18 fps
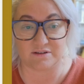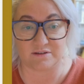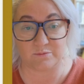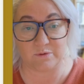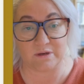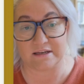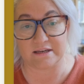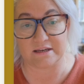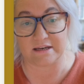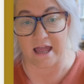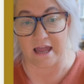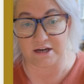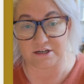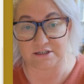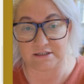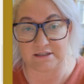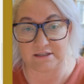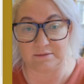because we can
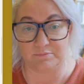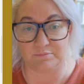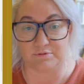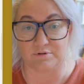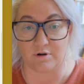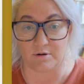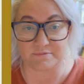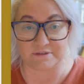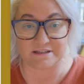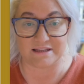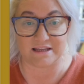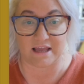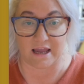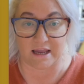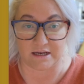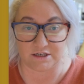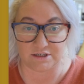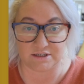actually prompt
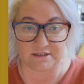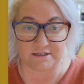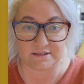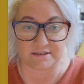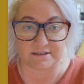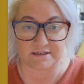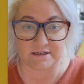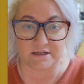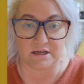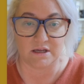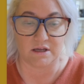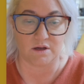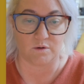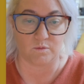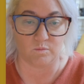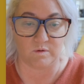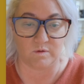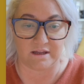the agent
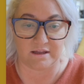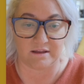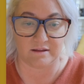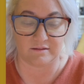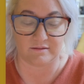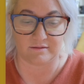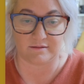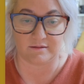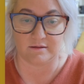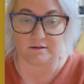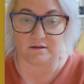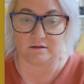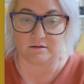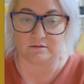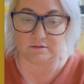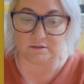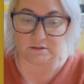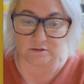with,
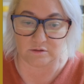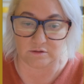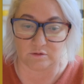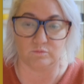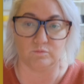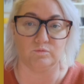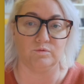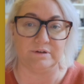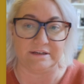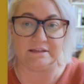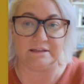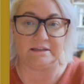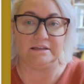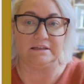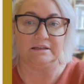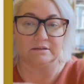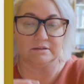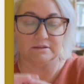you know,
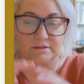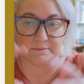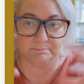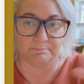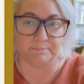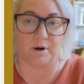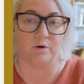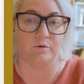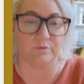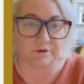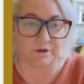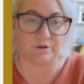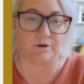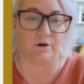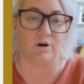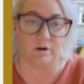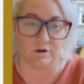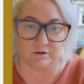really the
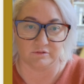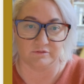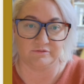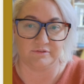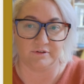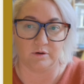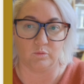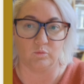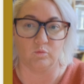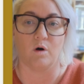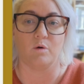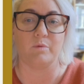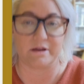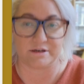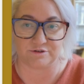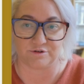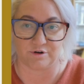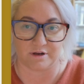bulk of
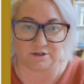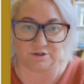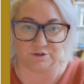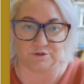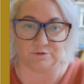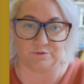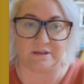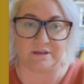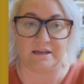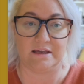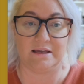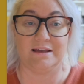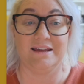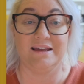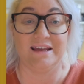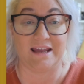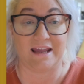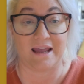what we're trying to do
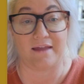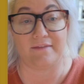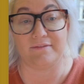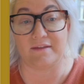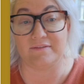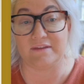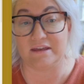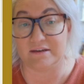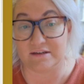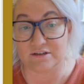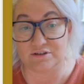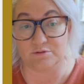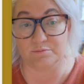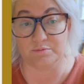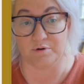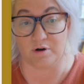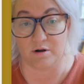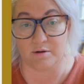here. And then the
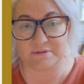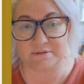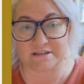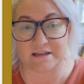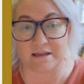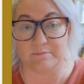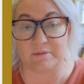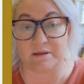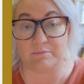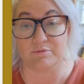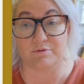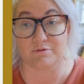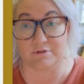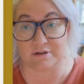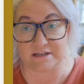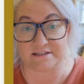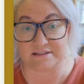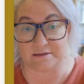initial prompts can be
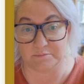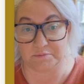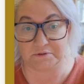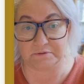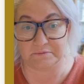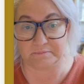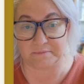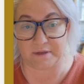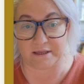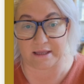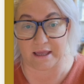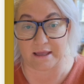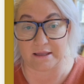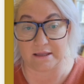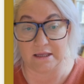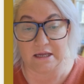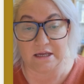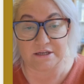pretty simple.
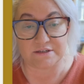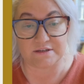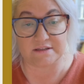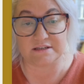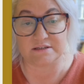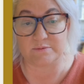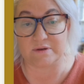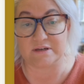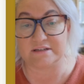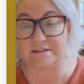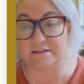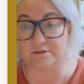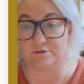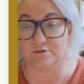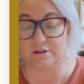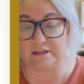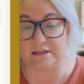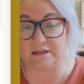Okay. So this one is
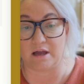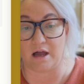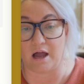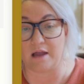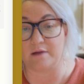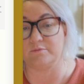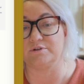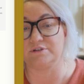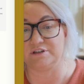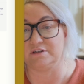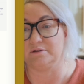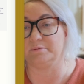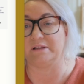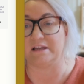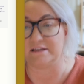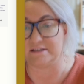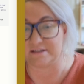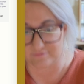literally, I want you
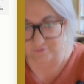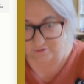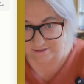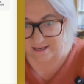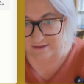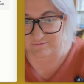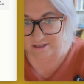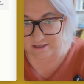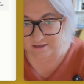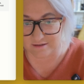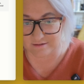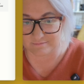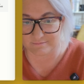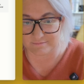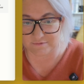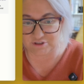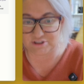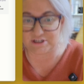to play devil's advocate.